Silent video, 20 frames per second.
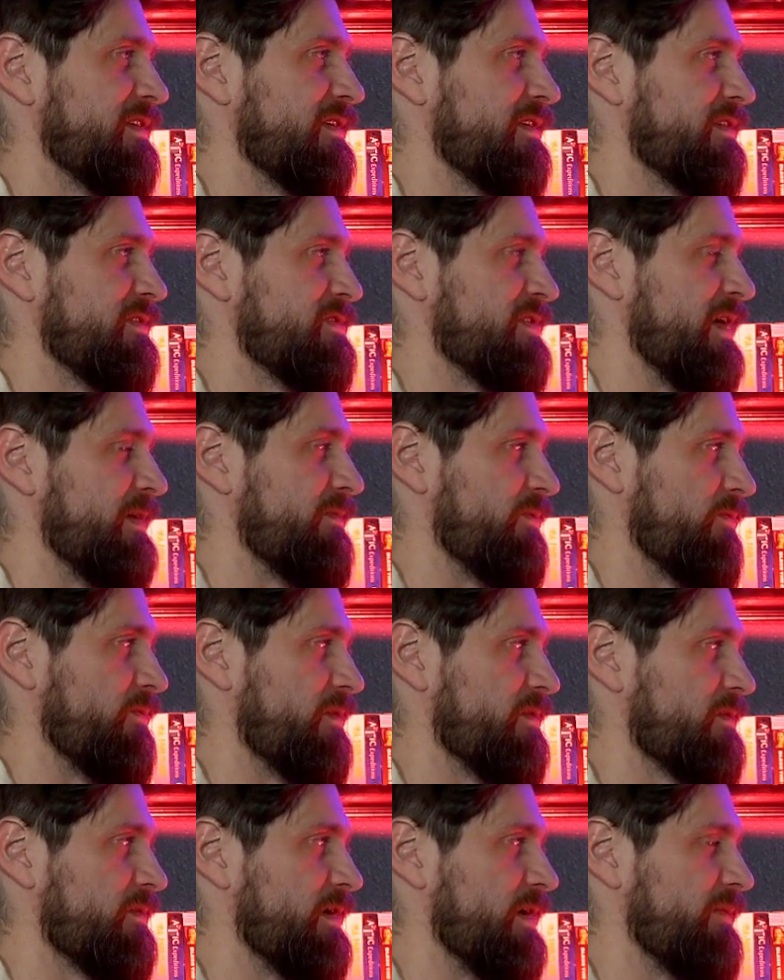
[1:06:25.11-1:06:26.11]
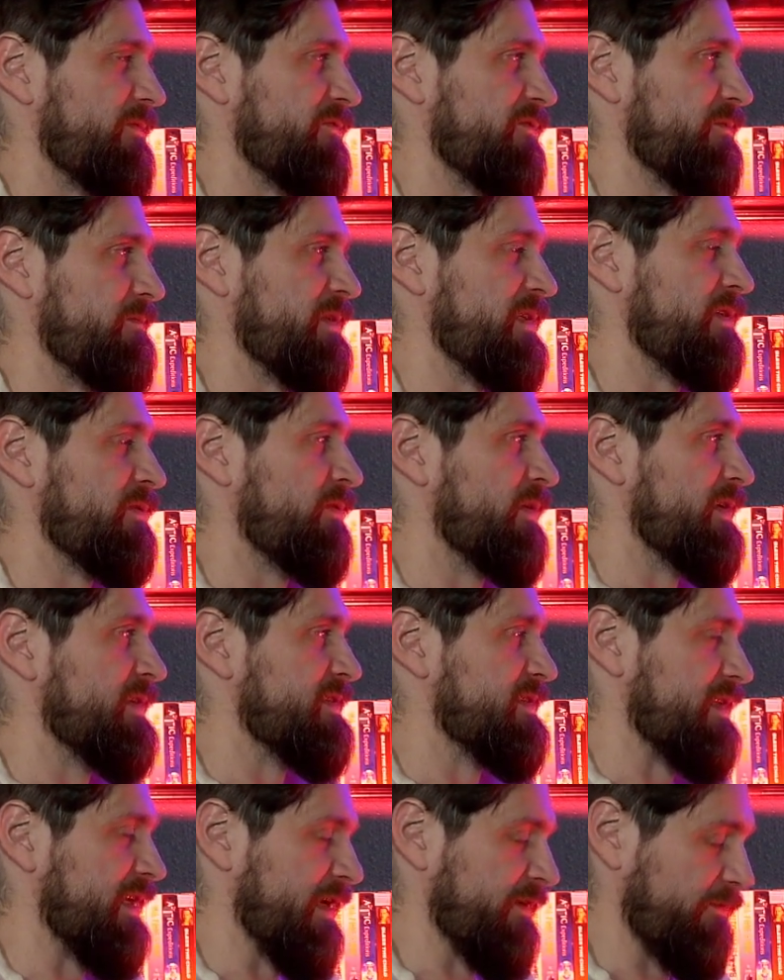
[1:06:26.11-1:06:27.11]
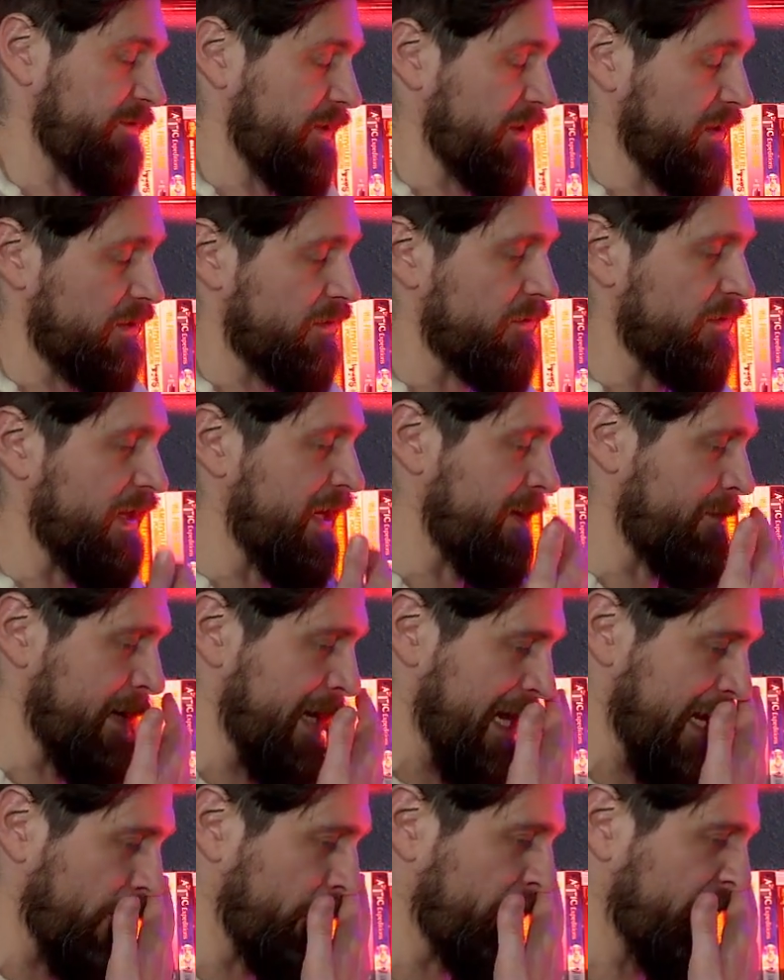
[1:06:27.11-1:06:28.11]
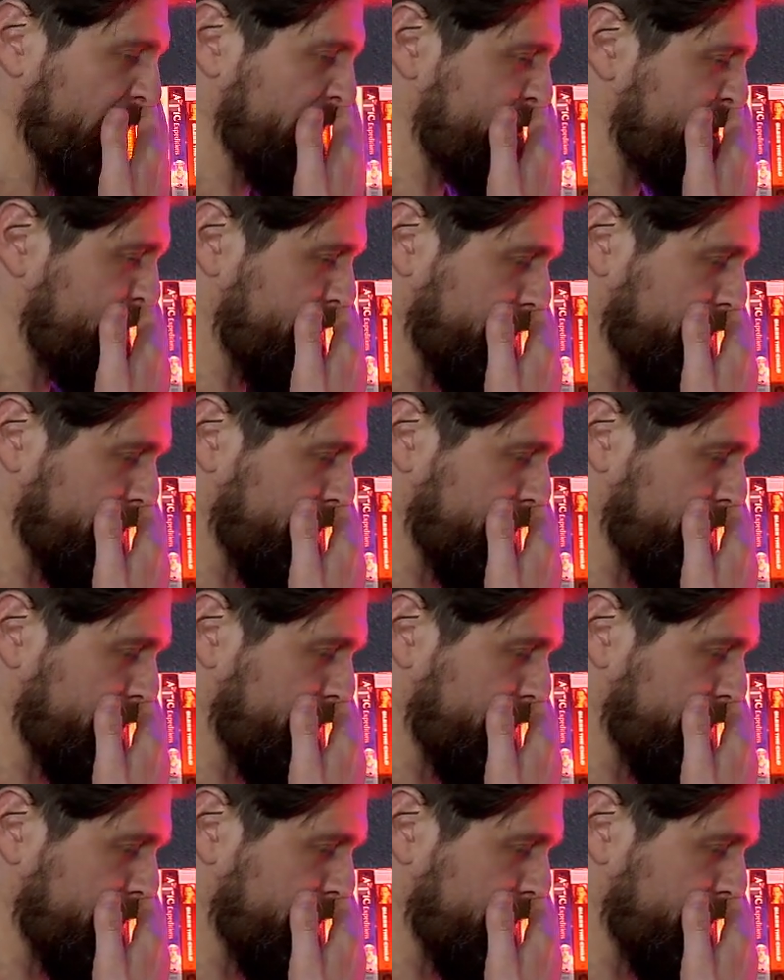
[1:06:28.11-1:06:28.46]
She did a good job. A runner up for me was, and I forget her name now, but